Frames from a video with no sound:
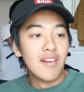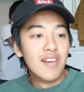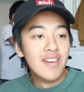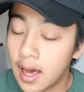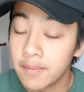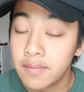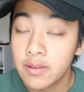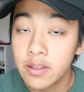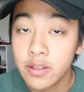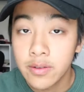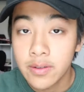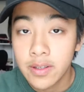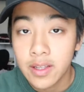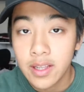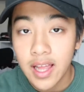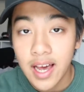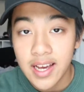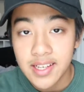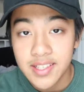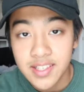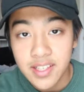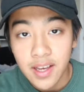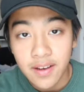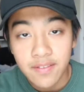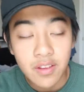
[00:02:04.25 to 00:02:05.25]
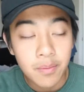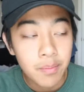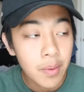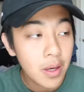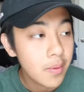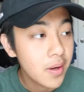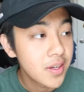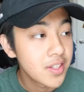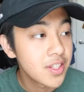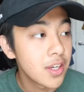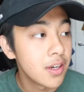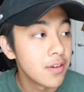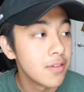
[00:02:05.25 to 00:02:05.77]
I've been doing a lot of stuff to make
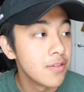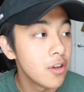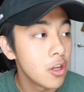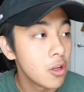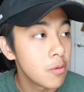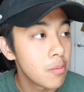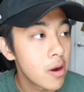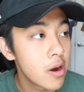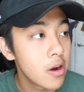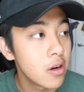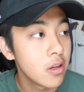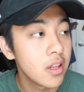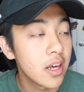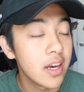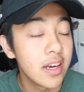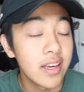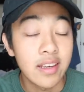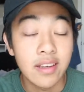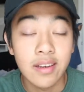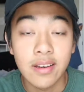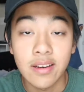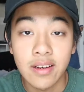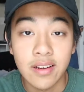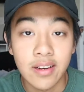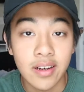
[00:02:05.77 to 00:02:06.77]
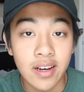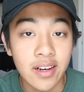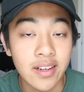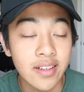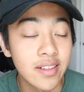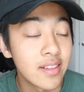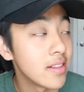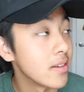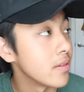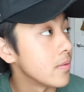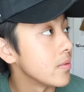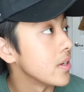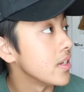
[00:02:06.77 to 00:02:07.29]
myself feel better, like, I don't
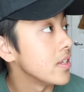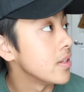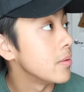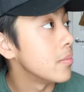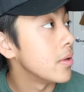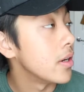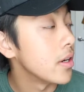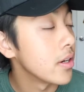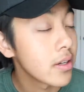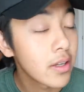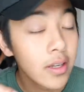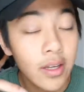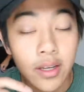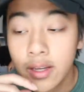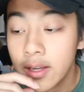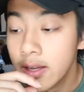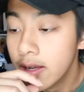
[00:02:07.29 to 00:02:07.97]
know, reading a book.